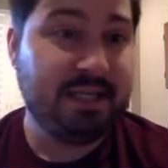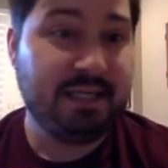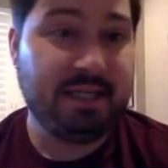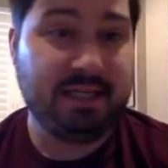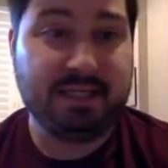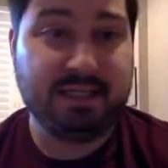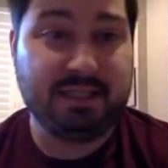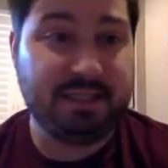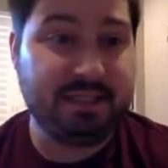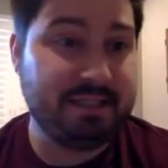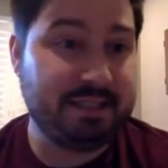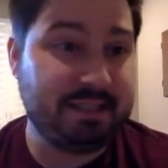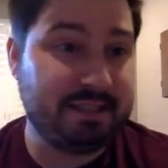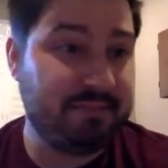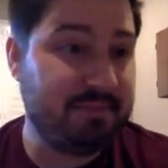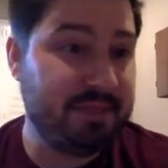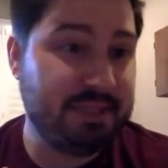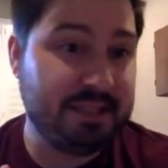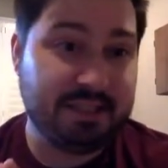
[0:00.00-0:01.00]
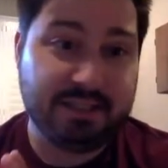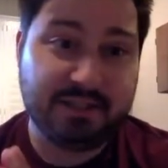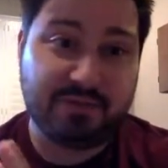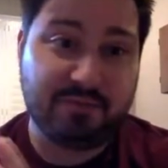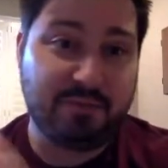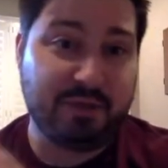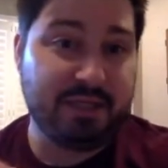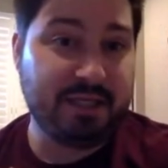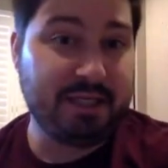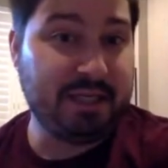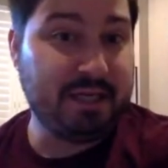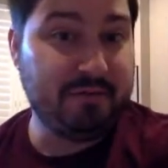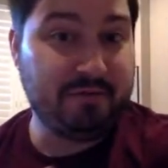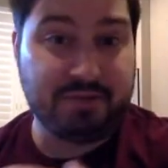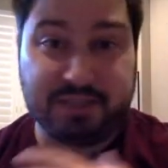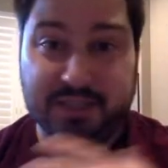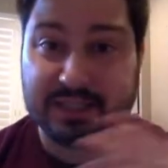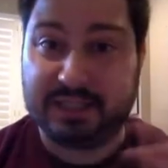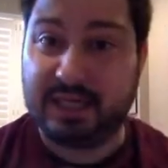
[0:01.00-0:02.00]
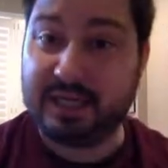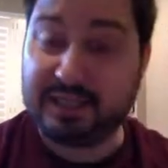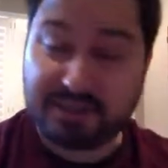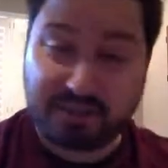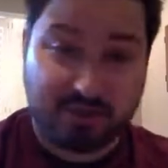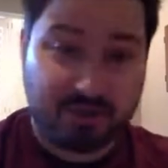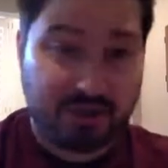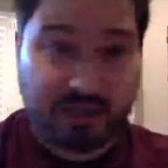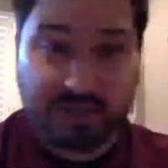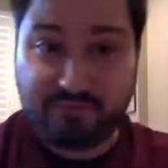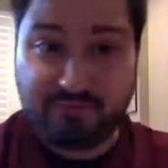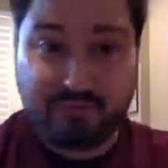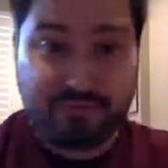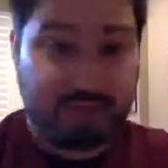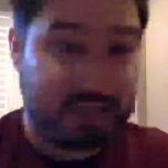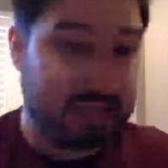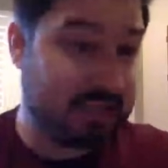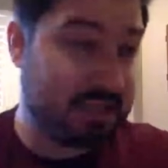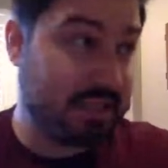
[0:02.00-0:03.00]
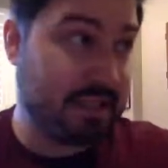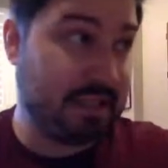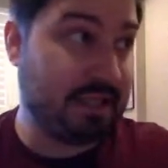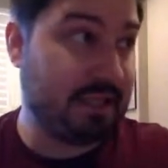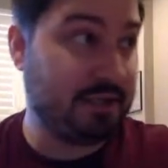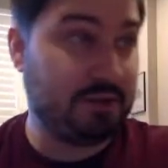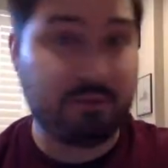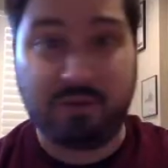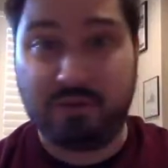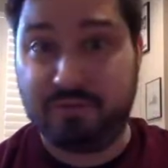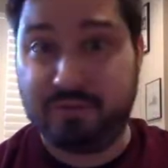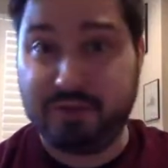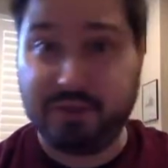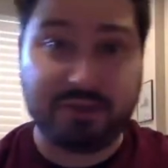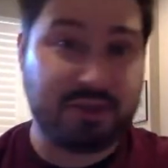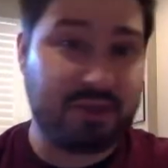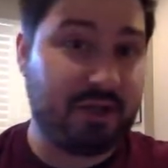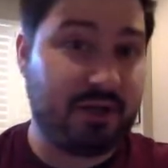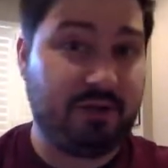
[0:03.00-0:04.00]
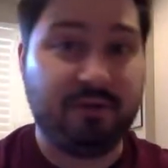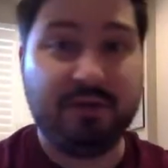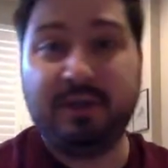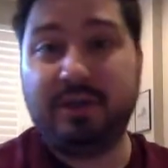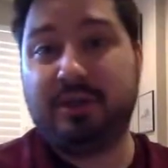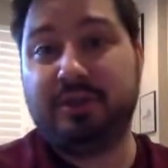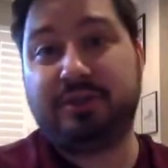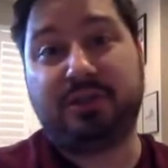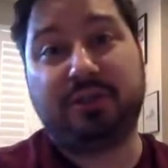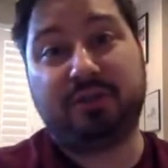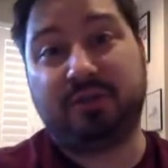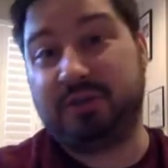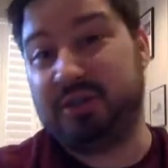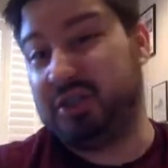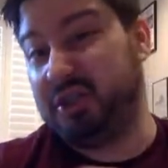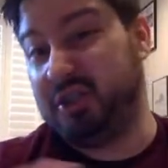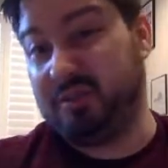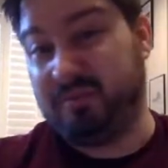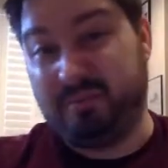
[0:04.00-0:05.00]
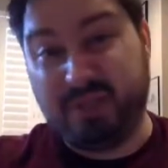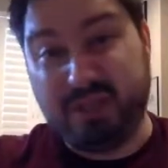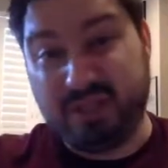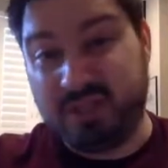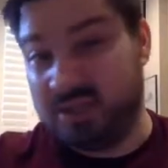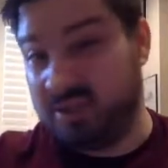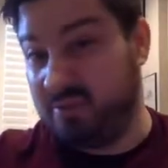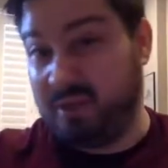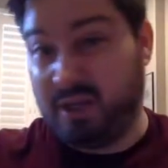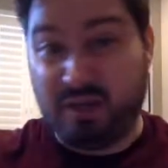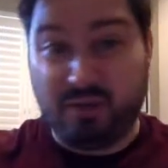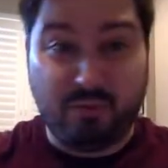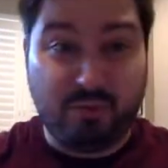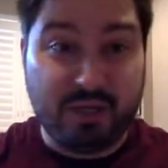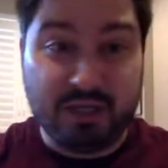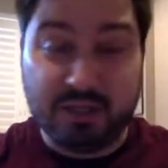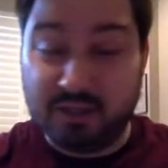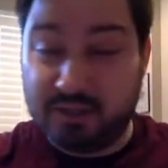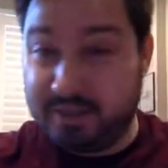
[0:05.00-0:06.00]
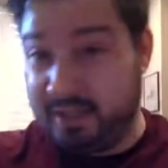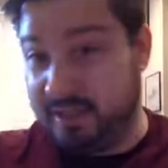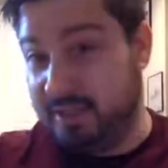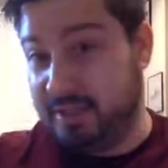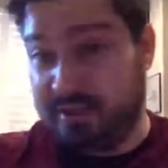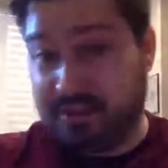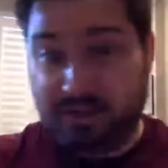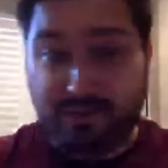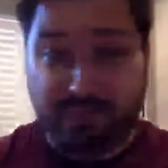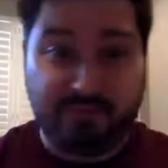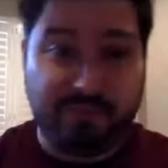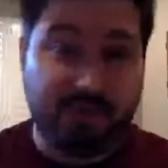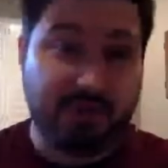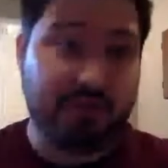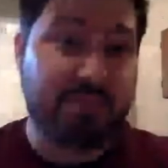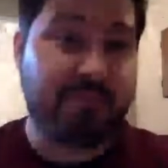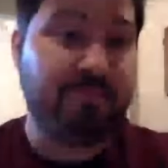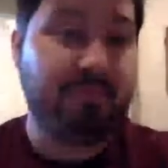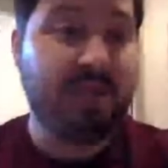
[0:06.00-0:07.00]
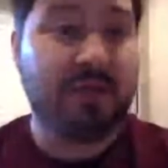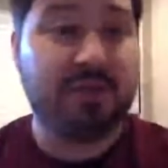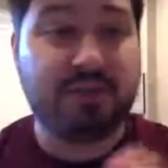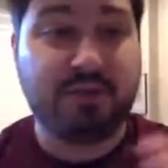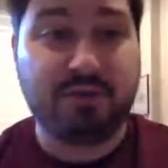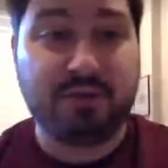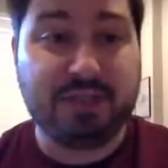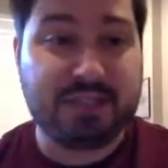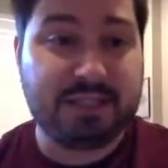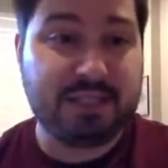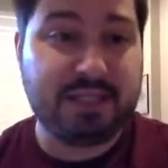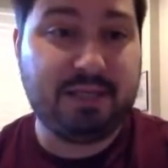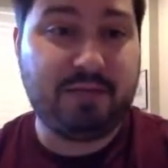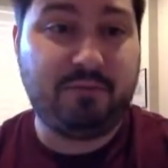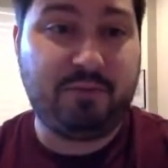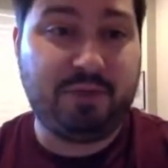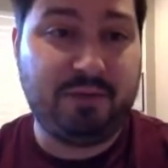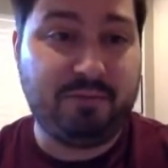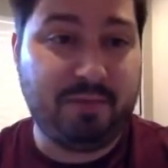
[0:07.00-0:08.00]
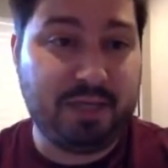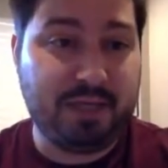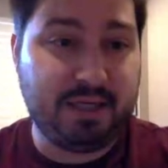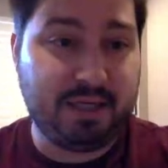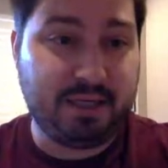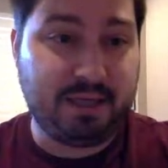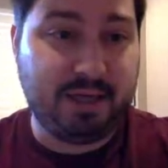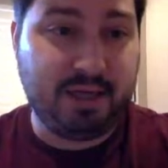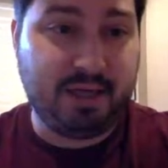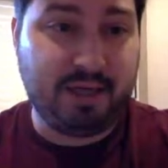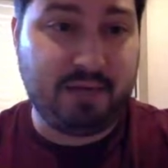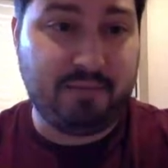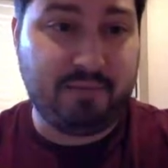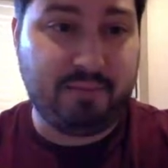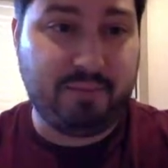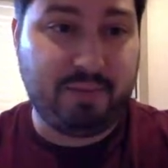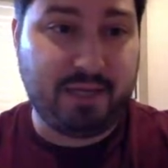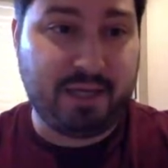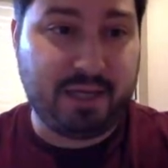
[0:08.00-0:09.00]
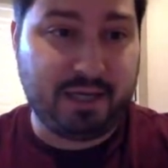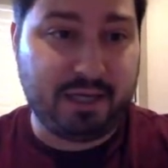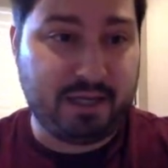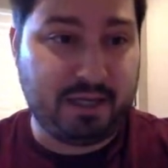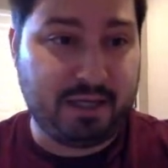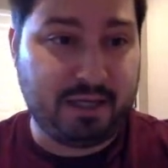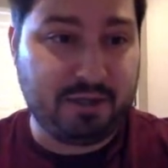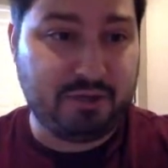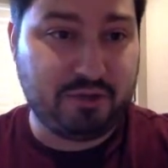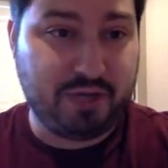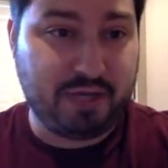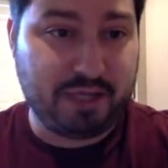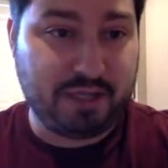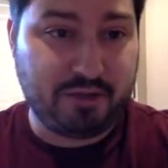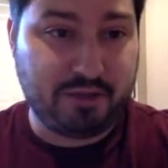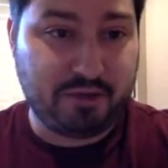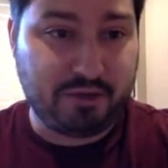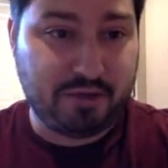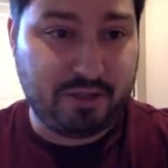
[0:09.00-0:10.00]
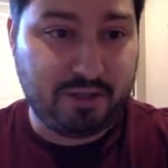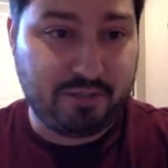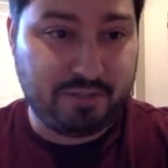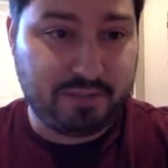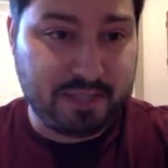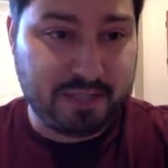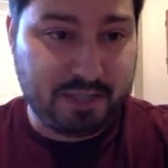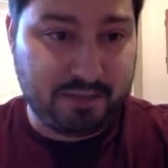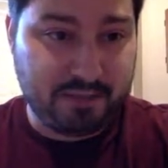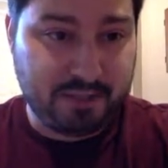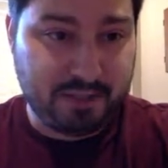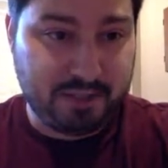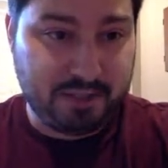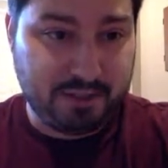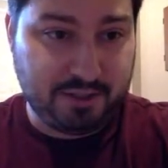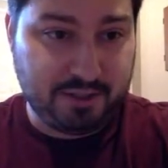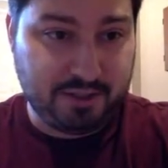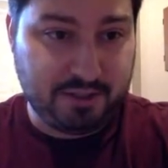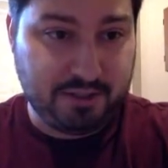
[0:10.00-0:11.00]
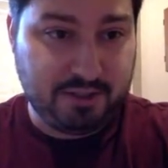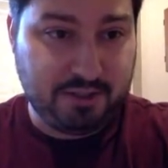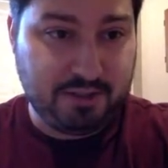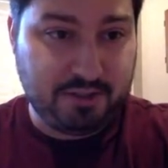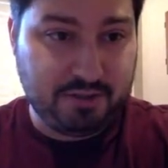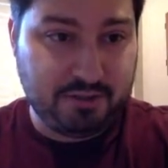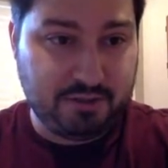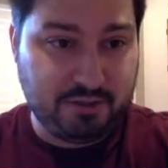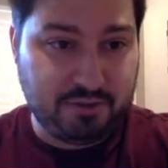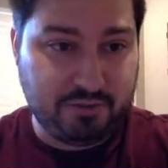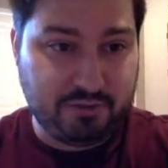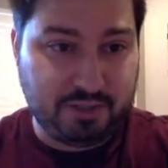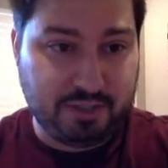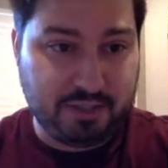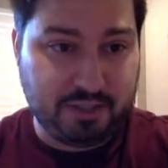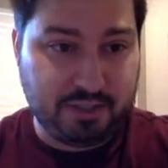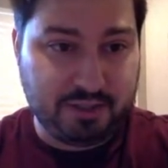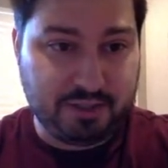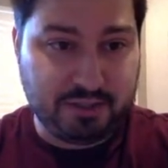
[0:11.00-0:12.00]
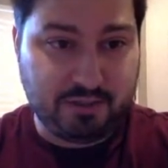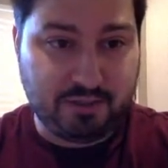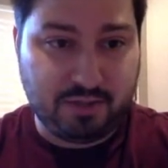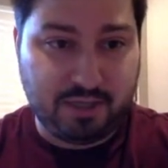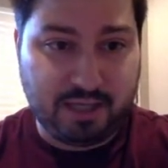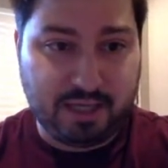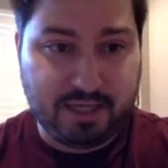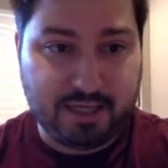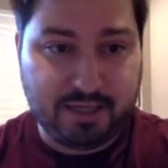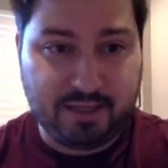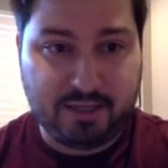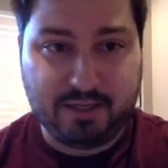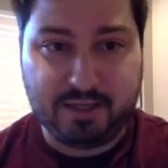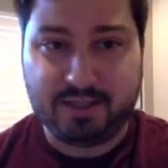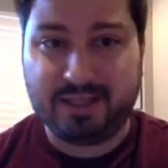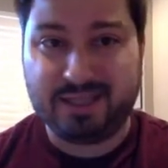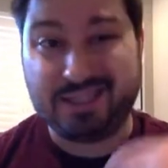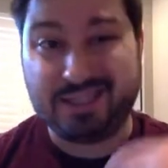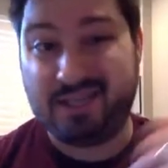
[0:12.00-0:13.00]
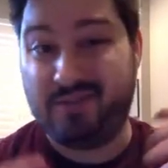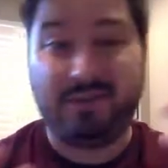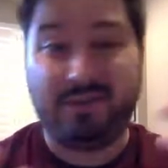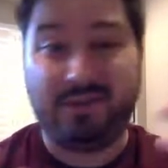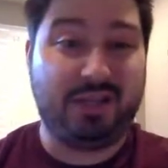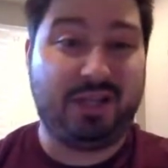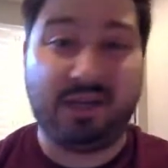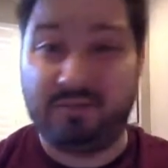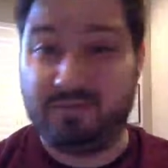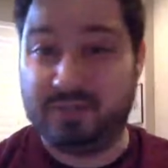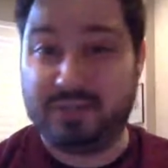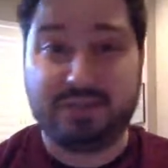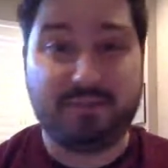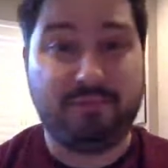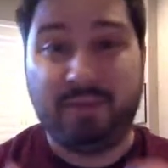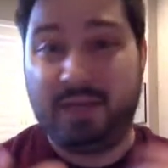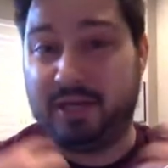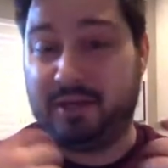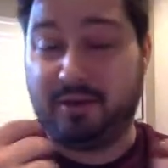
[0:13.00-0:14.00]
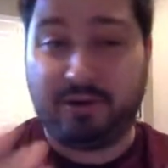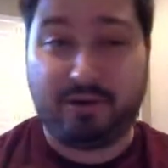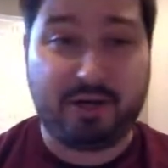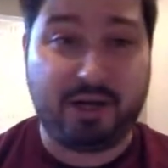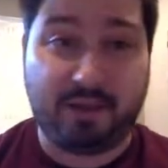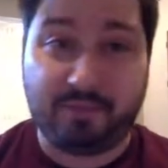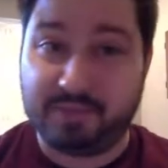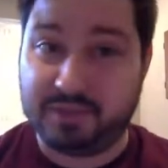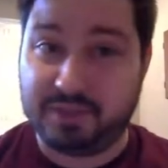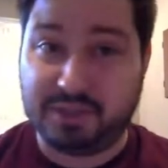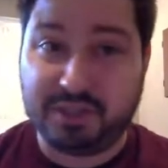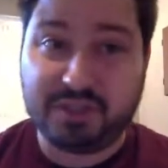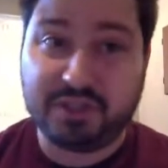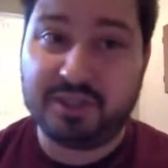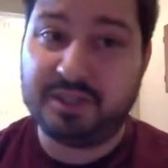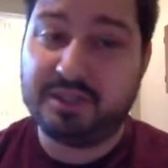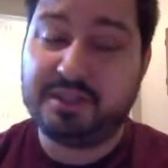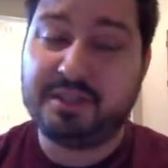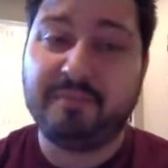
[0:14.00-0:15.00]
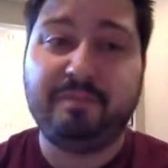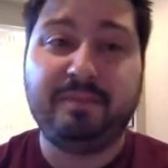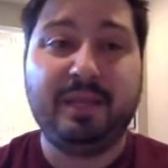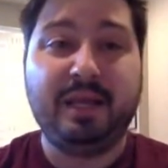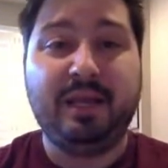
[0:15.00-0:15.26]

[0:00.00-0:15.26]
Uh, it's been this way ever since I started After Effects like twelve years ago, so this should be this way well into the future. So let's say we make a comp by uh, dragging our clip down here to uh, this little icon. That's how a lot of us make our compositions.